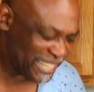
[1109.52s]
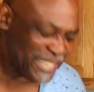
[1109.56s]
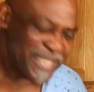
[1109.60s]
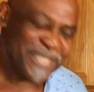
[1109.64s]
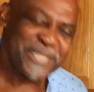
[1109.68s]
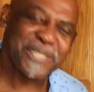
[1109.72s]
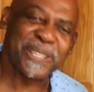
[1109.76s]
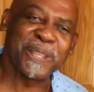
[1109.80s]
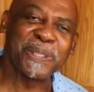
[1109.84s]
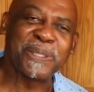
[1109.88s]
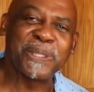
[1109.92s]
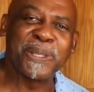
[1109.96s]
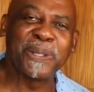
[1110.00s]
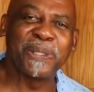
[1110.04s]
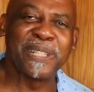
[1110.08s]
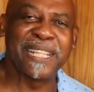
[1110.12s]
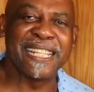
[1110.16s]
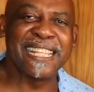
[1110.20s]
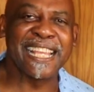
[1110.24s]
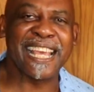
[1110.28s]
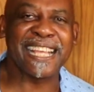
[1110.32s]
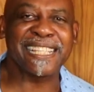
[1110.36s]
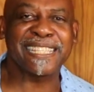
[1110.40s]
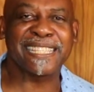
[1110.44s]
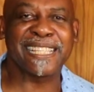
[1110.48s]
So tune
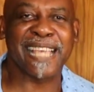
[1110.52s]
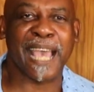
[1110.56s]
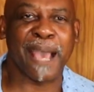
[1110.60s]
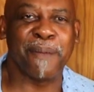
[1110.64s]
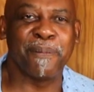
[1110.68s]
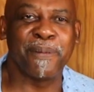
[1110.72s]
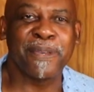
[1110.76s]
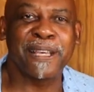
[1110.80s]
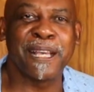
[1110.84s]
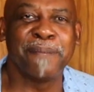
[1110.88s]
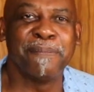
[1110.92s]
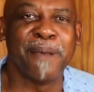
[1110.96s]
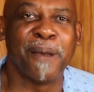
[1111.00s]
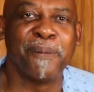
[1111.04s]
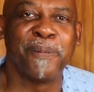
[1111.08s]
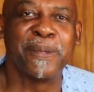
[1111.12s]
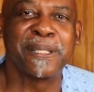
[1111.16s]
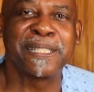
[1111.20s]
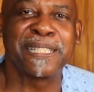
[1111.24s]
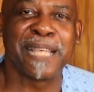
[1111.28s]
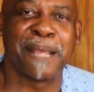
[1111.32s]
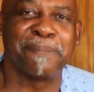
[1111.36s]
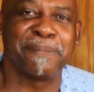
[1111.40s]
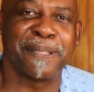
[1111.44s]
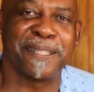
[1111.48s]
in next time. We come up
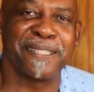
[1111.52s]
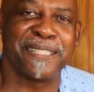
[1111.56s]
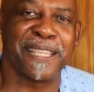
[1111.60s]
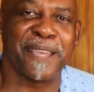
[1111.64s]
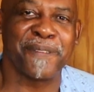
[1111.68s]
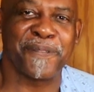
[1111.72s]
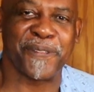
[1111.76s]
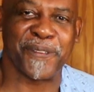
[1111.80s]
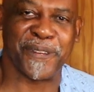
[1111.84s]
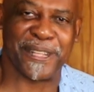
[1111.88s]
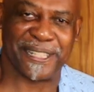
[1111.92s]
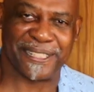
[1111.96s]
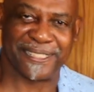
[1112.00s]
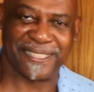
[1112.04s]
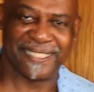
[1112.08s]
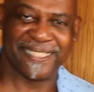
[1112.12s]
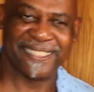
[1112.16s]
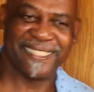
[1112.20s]
with something different.